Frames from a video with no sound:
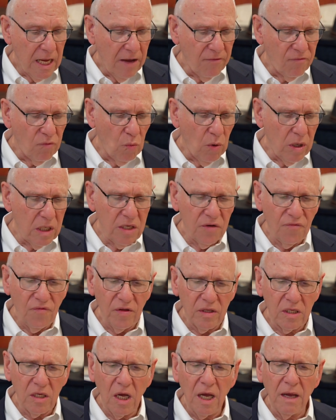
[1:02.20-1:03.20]
have a
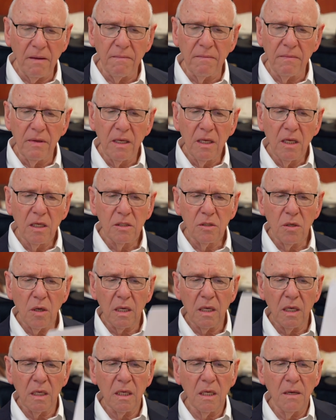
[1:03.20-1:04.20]
wonderful time
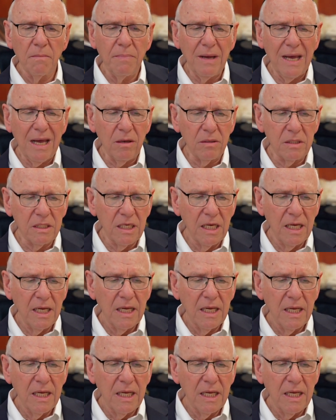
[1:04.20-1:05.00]
talking about